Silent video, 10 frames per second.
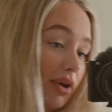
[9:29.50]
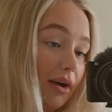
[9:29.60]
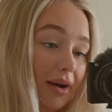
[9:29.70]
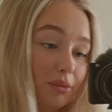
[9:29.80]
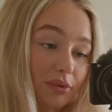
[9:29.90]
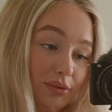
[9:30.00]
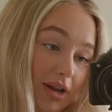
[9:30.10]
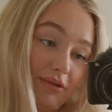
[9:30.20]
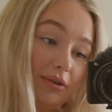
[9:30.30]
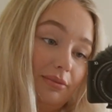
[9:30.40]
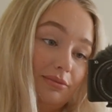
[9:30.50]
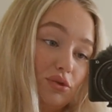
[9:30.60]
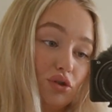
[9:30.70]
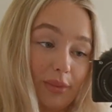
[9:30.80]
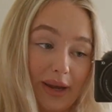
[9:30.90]
I will never
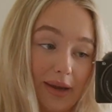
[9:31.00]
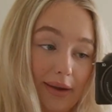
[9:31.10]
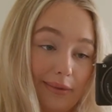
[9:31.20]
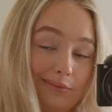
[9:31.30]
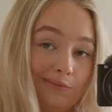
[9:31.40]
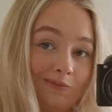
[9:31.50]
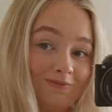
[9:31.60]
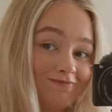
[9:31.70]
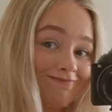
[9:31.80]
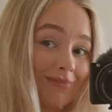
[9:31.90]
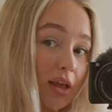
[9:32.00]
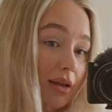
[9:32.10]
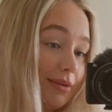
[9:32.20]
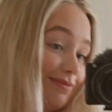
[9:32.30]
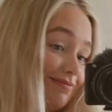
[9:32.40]
do my hair.
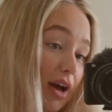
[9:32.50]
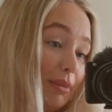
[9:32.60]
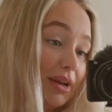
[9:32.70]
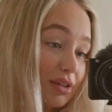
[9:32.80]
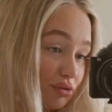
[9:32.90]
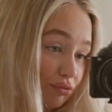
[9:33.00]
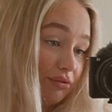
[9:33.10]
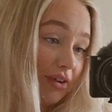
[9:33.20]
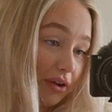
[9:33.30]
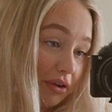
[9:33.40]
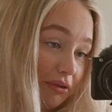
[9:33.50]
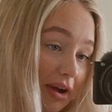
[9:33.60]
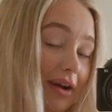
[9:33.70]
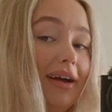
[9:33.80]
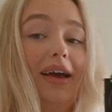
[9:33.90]
I mean, it's very rare.